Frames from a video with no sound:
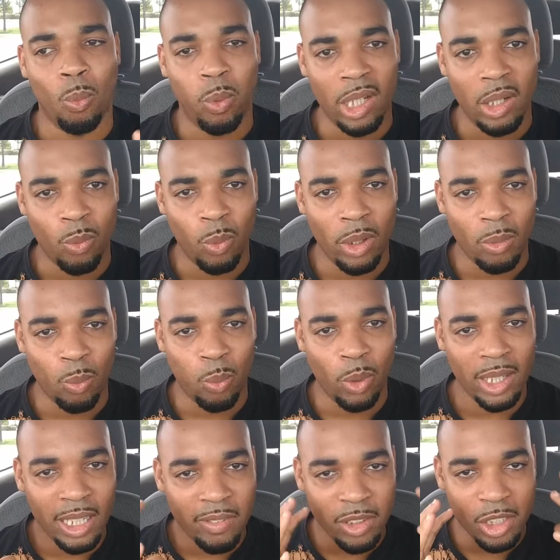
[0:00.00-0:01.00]

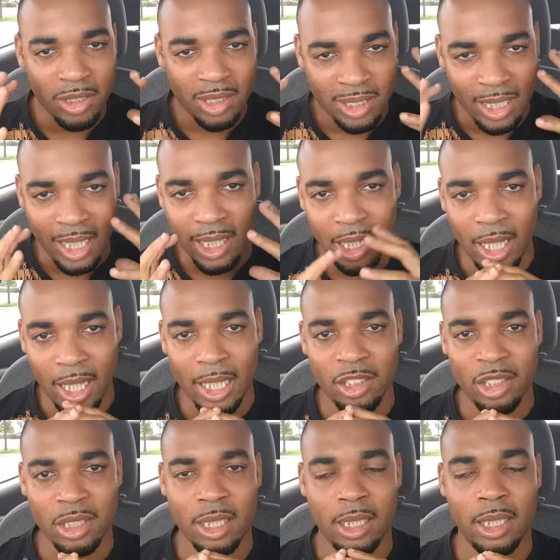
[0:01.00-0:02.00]
Whenever you
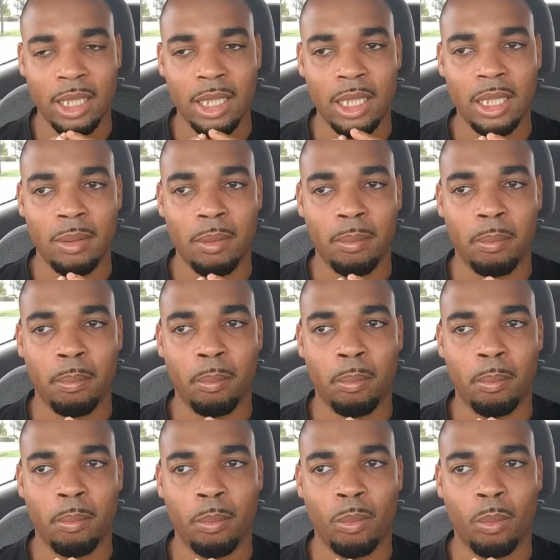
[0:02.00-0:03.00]
psychologically
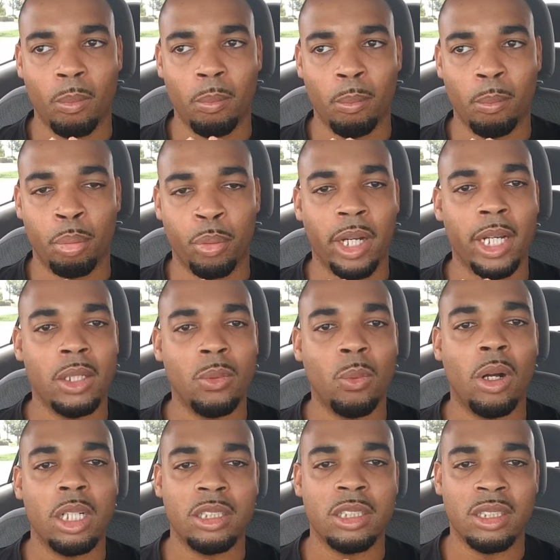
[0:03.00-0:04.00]

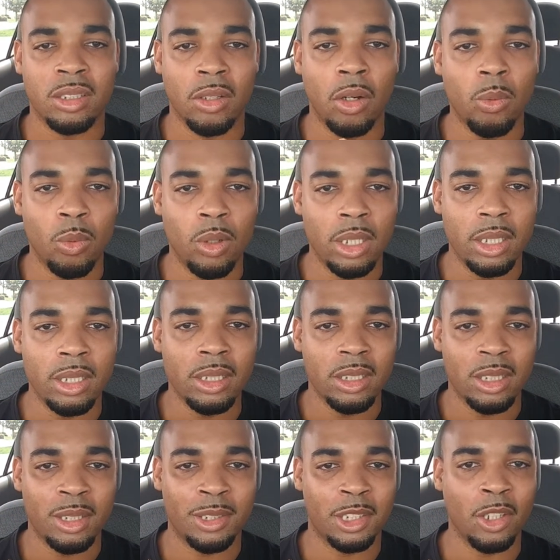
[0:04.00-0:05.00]
brainwash someone
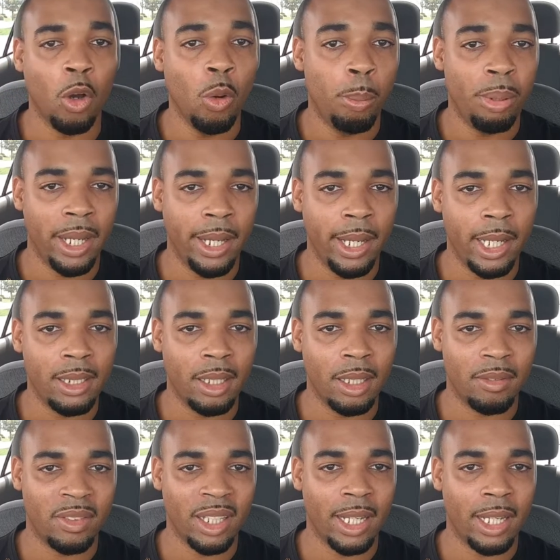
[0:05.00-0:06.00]
so bad
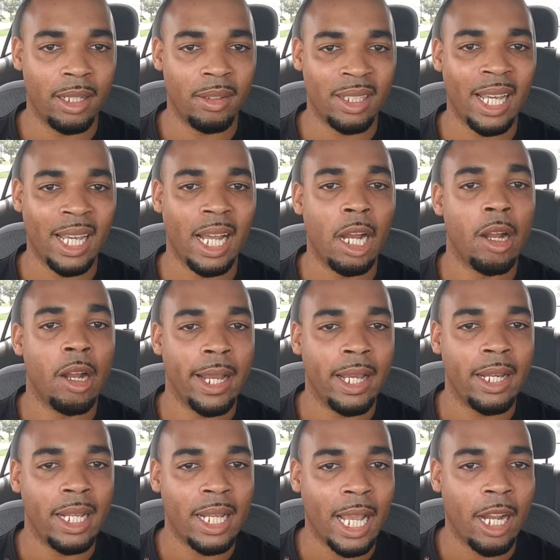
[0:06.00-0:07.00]
that
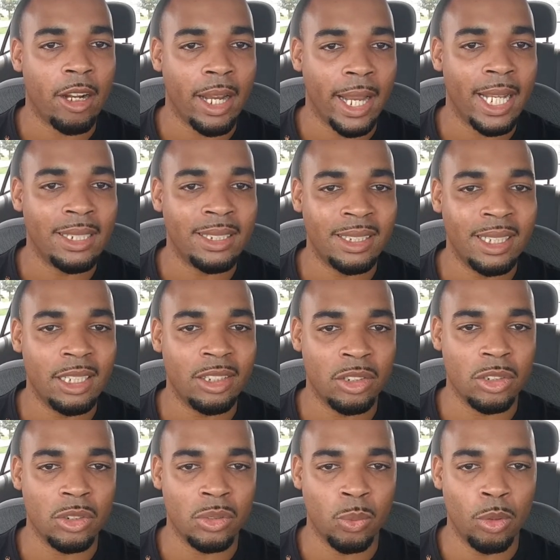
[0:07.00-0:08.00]
our
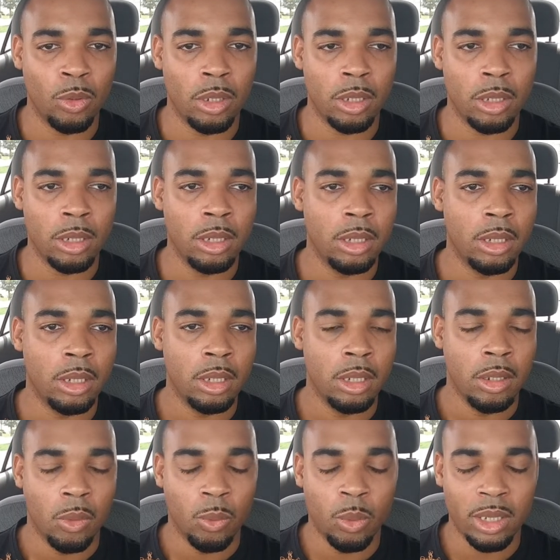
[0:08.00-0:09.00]
ancestors were
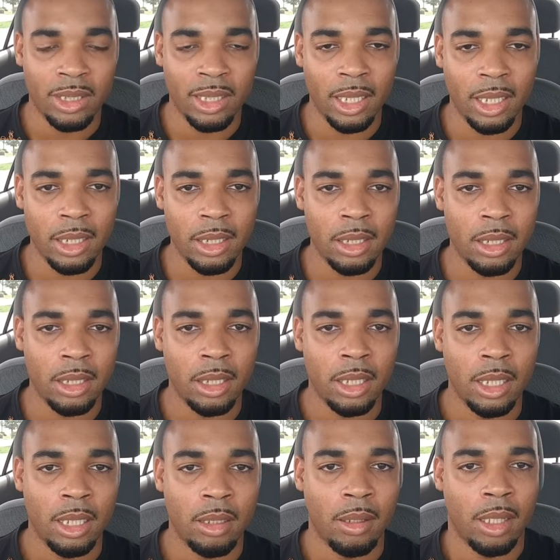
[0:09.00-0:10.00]
done,
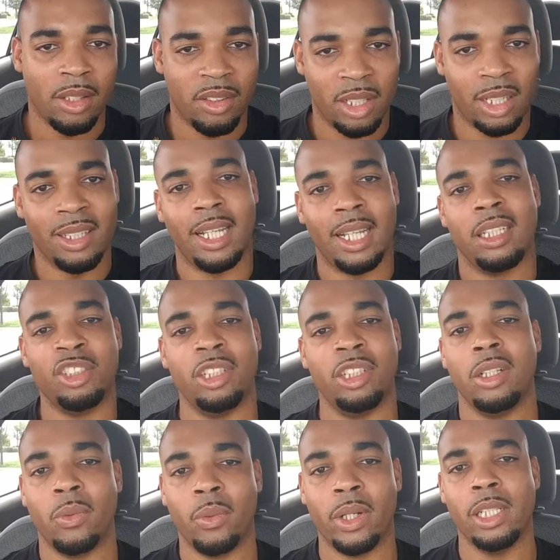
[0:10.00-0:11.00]
the next
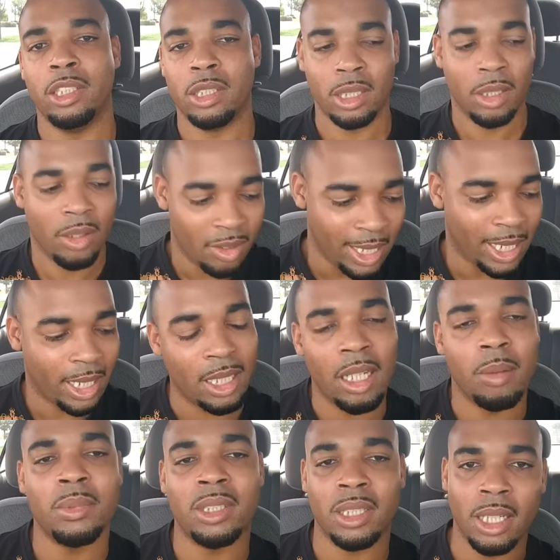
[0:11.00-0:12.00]
generation that
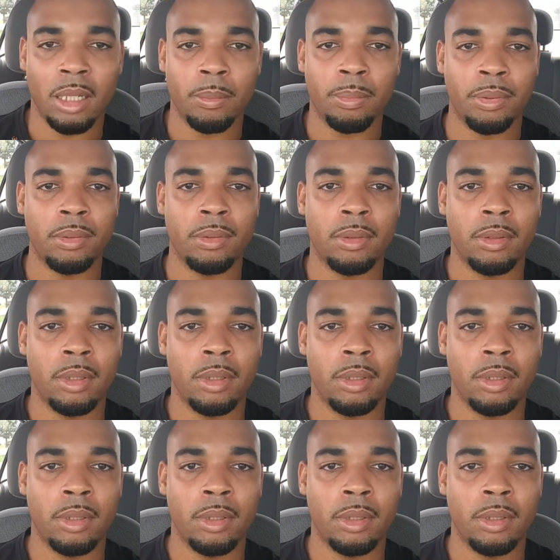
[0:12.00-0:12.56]
comes up,